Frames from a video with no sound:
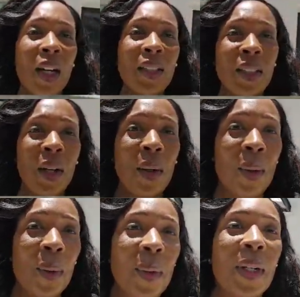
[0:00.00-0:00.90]

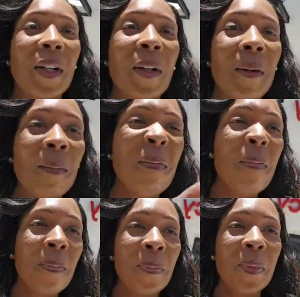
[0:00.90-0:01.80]
So
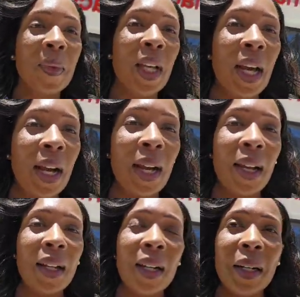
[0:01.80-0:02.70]
I
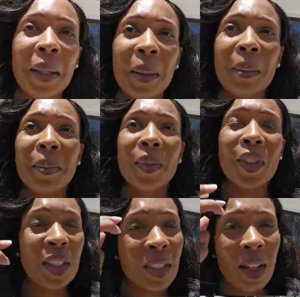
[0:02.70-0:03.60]

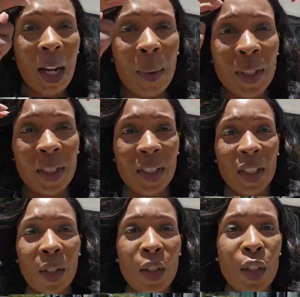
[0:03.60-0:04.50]
just thought I would just
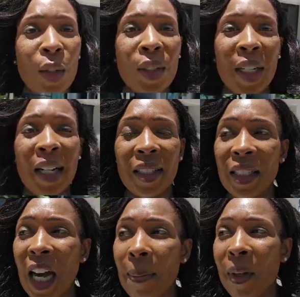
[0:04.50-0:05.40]
use that as a
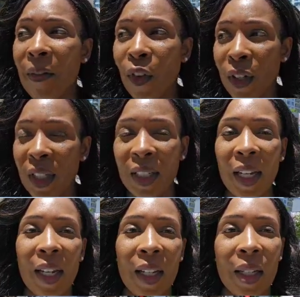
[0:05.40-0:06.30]
topic for
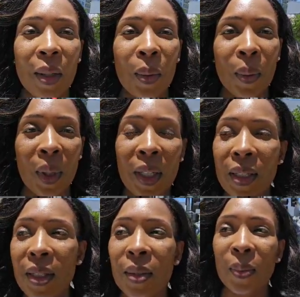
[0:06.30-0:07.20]
today. What
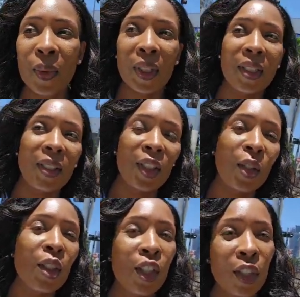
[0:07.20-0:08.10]
would
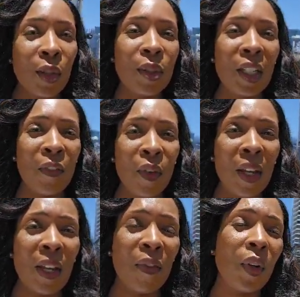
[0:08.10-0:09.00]
you choose if
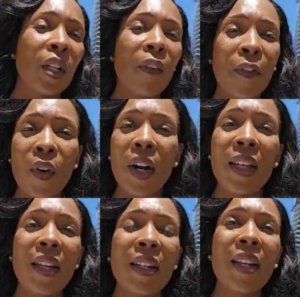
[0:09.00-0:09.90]
you can afford it?